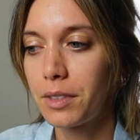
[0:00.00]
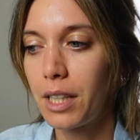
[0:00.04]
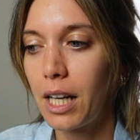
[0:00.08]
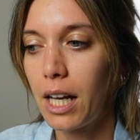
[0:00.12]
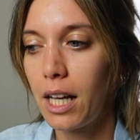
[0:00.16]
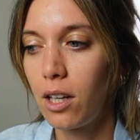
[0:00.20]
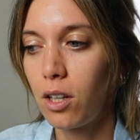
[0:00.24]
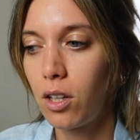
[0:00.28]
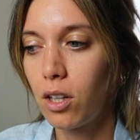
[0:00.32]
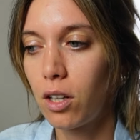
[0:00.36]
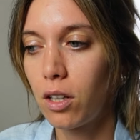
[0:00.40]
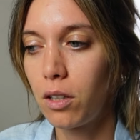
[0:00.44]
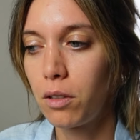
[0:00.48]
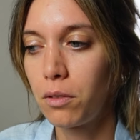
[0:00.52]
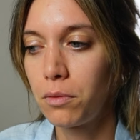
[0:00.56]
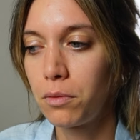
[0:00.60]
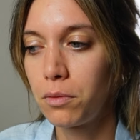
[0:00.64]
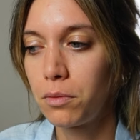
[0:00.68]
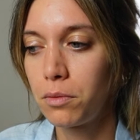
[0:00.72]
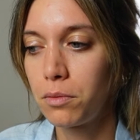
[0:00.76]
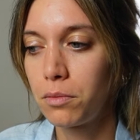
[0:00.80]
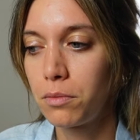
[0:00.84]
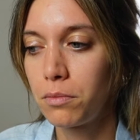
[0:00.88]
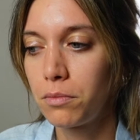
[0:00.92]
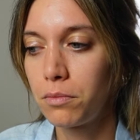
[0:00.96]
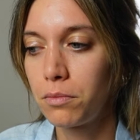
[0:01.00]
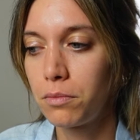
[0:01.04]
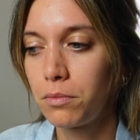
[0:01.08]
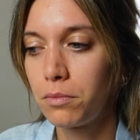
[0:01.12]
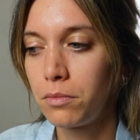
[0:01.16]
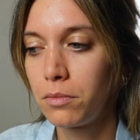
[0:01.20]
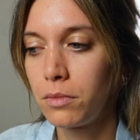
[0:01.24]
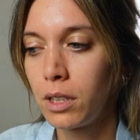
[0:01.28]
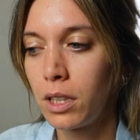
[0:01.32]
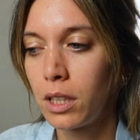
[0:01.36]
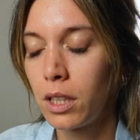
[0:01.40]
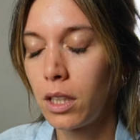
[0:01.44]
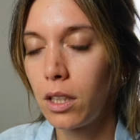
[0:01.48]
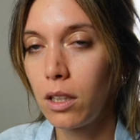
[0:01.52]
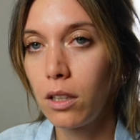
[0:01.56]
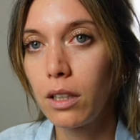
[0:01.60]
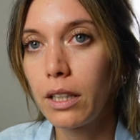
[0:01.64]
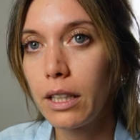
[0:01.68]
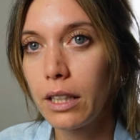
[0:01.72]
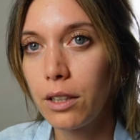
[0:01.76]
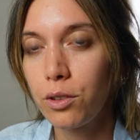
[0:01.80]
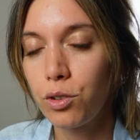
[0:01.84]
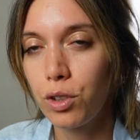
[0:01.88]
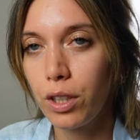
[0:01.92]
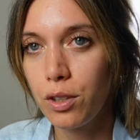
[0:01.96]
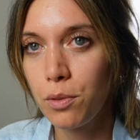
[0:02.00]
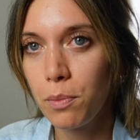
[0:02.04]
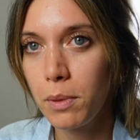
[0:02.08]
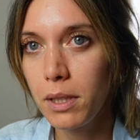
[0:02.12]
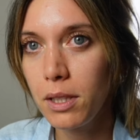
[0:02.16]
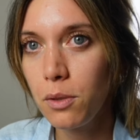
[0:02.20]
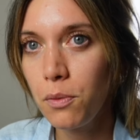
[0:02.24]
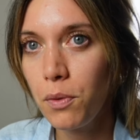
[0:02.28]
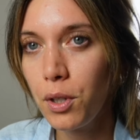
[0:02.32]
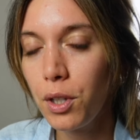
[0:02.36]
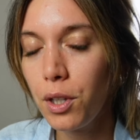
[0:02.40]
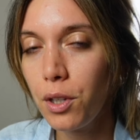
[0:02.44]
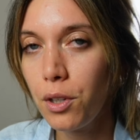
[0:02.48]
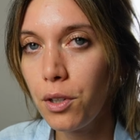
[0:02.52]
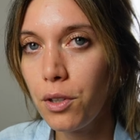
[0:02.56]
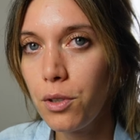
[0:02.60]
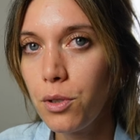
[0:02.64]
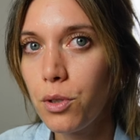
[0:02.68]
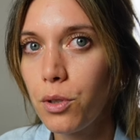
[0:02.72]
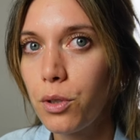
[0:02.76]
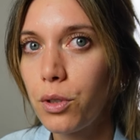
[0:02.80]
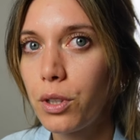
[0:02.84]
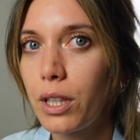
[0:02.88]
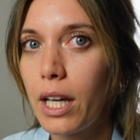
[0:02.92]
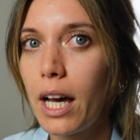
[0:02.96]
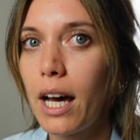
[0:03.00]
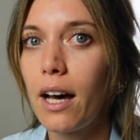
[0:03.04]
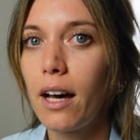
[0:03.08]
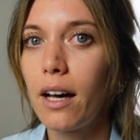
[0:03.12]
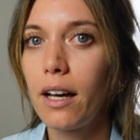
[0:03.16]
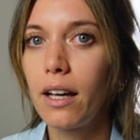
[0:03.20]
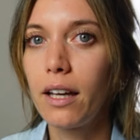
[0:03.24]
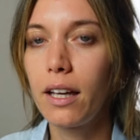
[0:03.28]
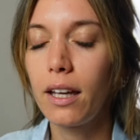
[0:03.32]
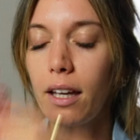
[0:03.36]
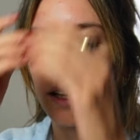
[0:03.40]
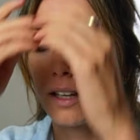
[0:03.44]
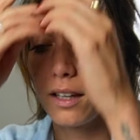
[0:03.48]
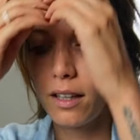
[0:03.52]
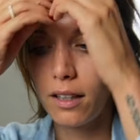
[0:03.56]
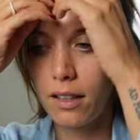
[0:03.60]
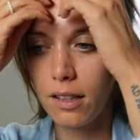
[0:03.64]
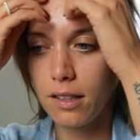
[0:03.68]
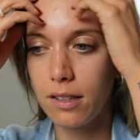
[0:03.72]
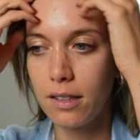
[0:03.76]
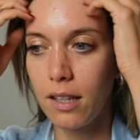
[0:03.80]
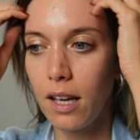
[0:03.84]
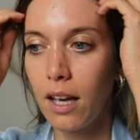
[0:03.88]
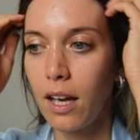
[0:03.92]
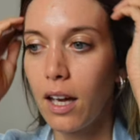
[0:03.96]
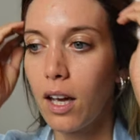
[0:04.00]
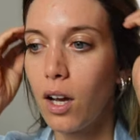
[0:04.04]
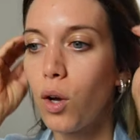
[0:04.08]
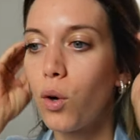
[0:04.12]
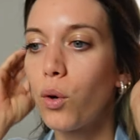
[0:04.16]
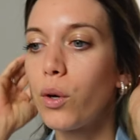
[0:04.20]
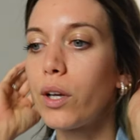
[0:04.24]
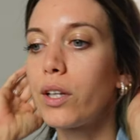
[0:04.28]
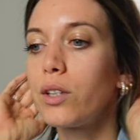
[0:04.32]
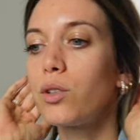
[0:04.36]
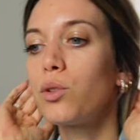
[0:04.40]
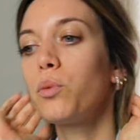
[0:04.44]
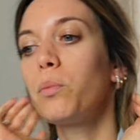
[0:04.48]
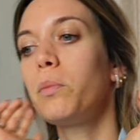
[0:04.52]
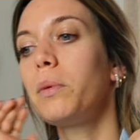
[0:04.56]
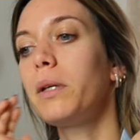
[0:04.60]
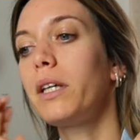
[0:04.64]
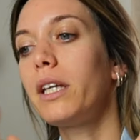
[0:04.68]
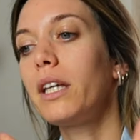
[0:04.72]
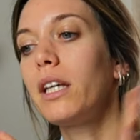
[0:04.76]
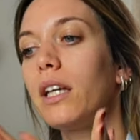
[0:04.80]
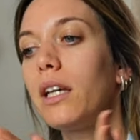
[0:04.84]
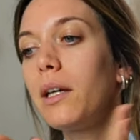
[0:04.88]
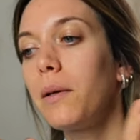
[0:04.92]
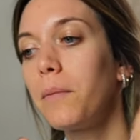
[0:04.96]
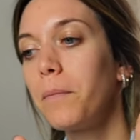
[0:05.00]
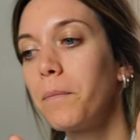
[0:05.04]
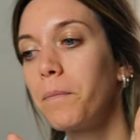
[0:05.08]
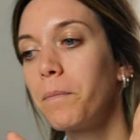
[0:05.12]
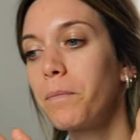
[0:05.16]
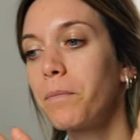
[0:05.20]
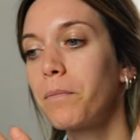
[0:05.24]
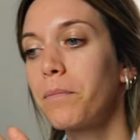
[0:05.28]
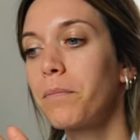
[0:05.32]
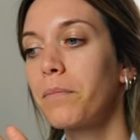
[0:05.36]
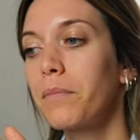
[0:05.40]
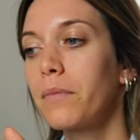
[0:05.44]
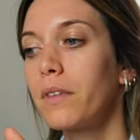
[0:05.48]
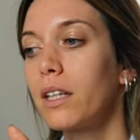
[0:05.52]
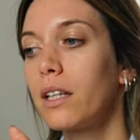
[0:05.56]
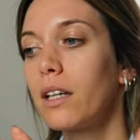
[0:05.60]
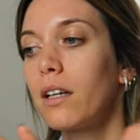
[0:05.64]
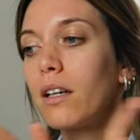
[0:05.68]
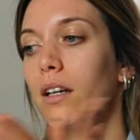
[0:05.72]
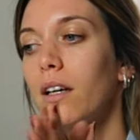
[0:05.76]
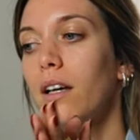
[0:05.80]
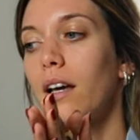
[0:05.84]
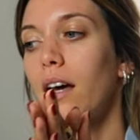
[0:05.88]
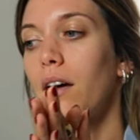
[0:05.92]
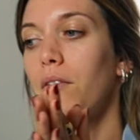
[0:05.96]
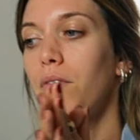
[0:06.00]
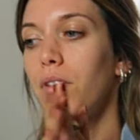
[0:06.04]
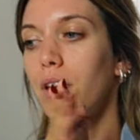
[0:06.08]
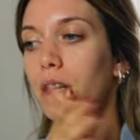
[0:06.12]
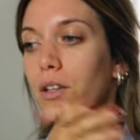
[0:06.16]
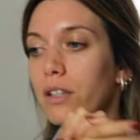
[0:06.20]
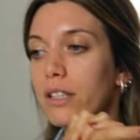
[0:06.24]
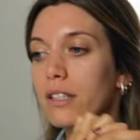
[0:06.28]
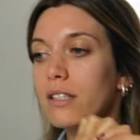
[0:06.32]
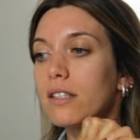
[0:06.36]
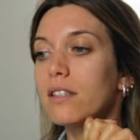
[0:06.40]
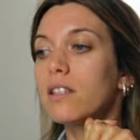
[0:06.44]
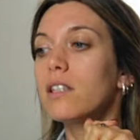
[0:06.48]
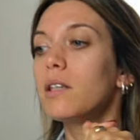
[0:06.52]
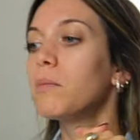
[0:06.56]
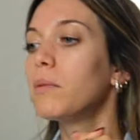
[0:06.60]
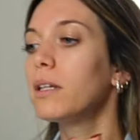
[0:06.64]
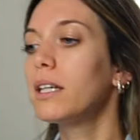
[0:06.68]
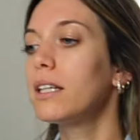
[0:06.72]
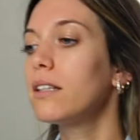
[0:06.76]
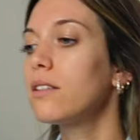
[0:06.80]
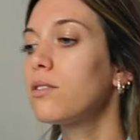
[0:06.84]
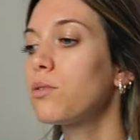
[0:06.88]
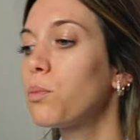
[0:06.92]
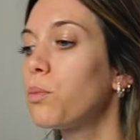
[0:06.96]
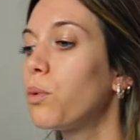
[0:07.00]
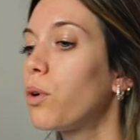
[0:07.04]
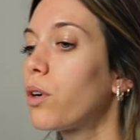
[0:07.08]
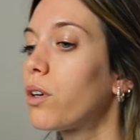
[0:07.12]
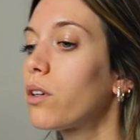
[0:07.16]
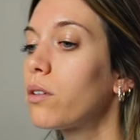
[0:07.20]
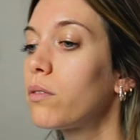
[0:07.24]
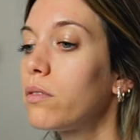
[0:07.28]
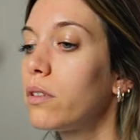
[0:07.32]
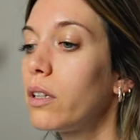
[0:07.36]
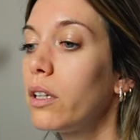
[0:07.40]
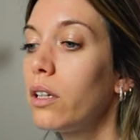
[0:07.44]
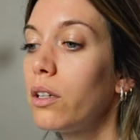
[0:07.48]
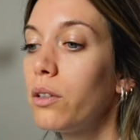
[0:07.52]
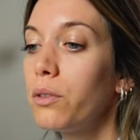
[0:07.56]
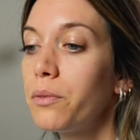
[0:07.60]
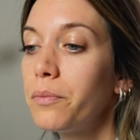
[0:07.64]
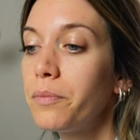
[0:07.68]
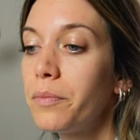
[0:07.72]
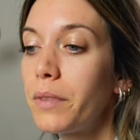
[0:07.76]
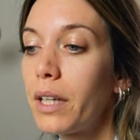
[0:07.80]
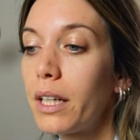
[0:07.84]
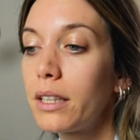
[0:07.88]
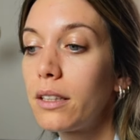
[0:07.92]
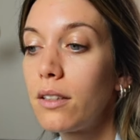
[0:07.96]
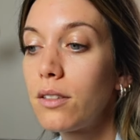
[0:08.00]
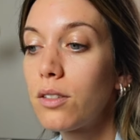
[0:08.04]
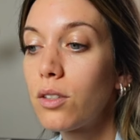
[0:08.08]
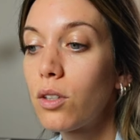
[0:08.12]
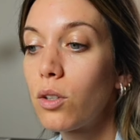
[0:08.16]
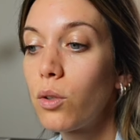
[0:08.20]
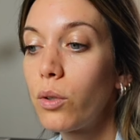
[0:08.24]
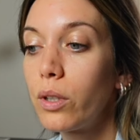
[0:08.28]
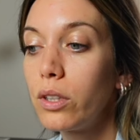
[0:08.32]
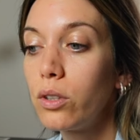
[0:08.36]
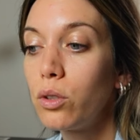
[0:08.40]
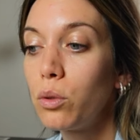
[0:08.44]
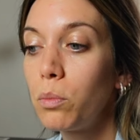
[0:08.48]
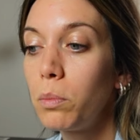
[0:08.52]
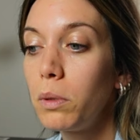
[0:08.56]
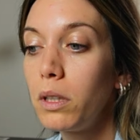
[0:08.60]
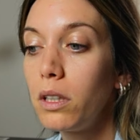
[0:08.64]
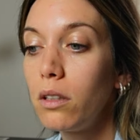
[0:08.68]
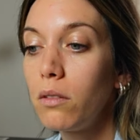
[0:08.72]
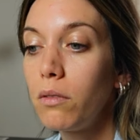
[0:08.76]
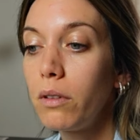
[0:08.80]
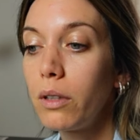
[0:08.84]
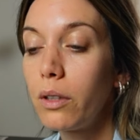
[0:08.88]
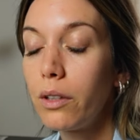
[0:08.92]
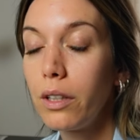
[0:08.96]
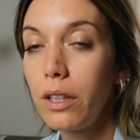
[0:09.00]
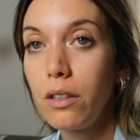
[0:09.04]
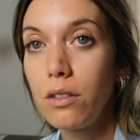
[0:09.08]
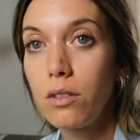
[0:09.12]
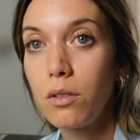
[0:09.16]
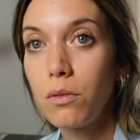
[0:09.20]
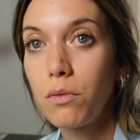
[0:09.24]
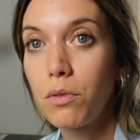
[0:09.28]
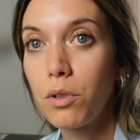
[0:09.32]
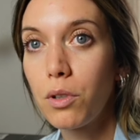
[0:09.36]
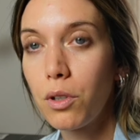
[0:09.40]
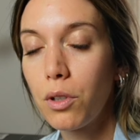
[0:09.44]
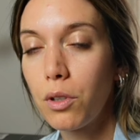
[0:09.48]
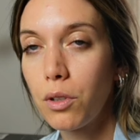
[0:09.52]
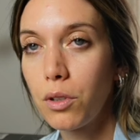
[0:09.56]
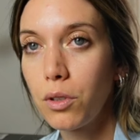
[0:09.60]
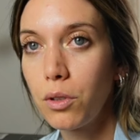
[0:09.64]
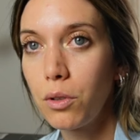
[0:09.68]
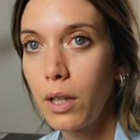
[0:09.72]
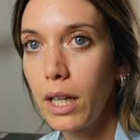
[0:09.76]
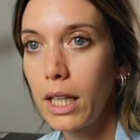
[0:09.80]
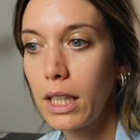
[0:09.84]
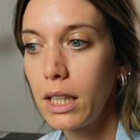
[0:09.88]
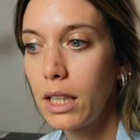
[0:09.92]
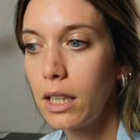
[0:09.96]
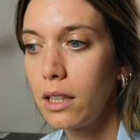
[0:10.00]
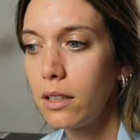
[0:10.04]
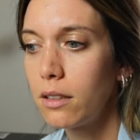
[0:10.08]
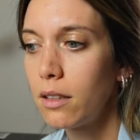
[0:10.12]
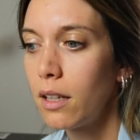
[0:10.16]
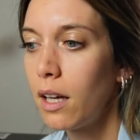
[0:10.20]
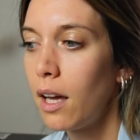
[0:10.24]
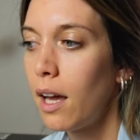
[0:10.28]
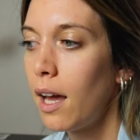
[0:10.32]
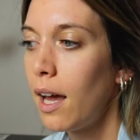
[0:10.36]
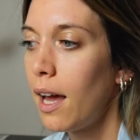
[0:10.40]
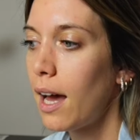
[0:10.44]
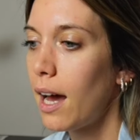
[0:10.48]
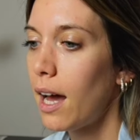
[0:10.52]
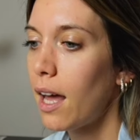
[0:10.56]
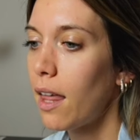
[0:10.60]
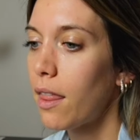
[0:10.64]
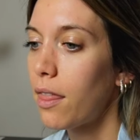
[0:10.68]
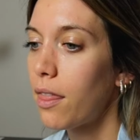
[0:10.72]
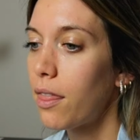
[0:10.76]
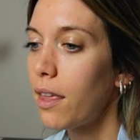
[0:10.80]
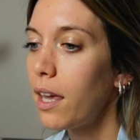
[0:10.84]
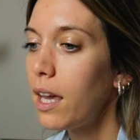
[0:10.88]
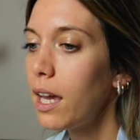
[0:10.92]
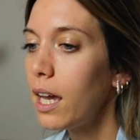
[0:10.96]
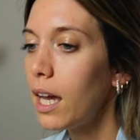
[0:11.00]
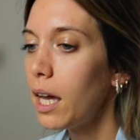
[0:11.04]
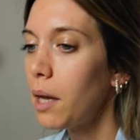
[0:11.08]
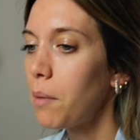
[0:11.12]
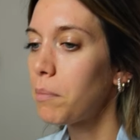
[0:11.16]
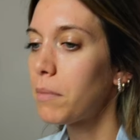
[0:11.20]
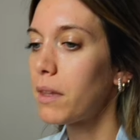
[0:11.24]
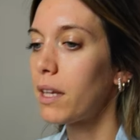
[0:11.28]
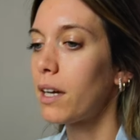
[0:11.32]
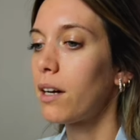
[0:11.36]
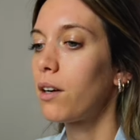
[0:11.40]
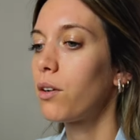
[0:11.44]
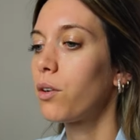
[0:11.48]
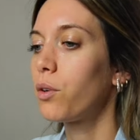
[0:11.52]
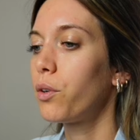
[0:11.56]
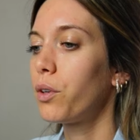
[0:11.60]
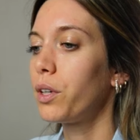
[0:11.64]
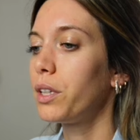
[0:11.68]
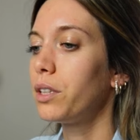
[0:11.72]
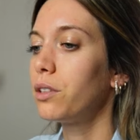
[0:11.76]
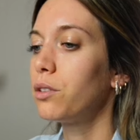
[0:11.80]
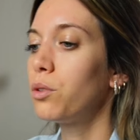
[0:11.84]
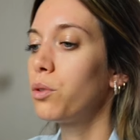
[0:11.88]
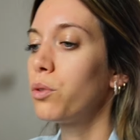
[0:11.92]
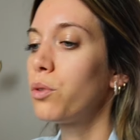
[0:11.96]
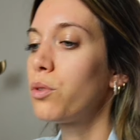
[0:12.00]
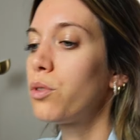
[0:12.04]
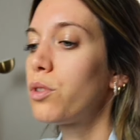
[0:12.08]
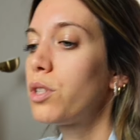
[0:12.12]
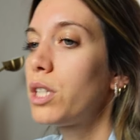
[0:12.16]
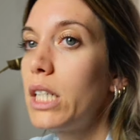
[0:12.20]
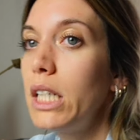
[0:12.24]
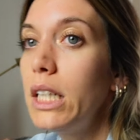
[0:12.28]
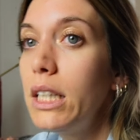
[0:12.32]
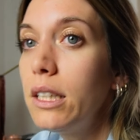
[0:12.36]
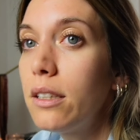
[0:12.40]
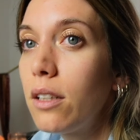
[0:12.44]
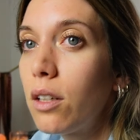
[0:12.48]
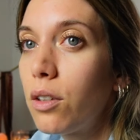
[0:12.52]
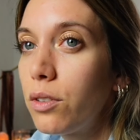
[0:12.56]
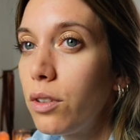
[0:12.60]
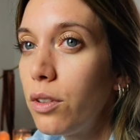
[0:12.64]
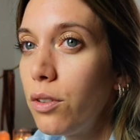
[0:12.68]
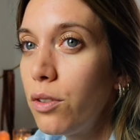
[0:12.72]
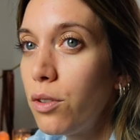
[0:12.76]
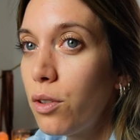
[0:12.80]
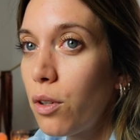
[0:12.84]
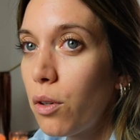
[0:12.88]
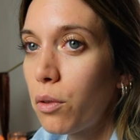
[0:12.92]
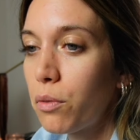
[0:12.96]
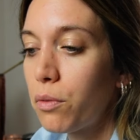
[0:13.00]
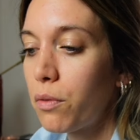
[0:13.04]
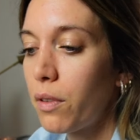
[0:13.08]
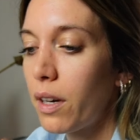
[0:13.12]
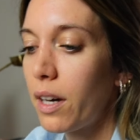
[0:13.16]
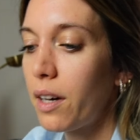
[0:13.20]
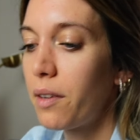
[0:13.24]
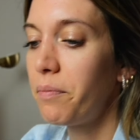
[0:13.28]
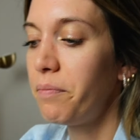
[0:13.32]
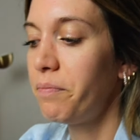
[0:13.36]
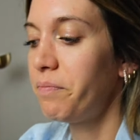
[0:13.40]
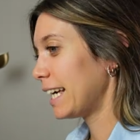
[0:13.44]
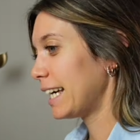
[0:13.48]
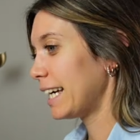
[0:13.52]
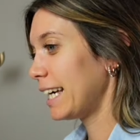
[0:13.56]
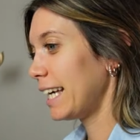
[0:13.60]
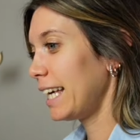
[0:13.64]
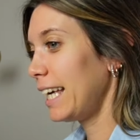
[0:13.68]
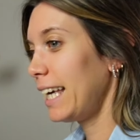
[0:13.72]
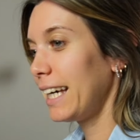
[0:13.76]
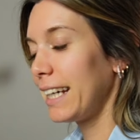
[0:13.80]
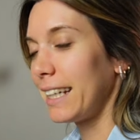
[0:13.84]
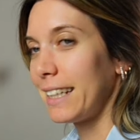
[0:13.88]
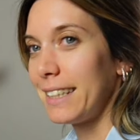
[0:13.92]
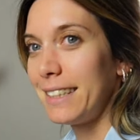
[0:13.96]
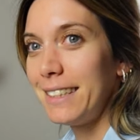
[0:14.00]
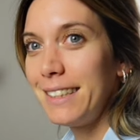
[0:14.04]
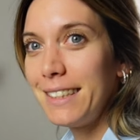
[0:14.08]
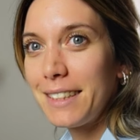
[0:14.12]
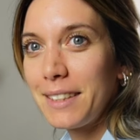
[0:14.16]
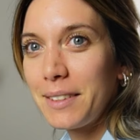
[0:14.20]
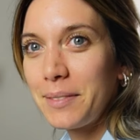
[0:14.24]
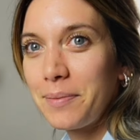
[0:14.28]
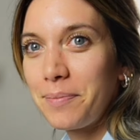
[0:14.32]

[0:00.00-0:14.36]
a lot of local adjustments for her, so that is going to be a very seamless workflow and it's going to be very easy for her to edit. I think I'm now going to sit on the sofa and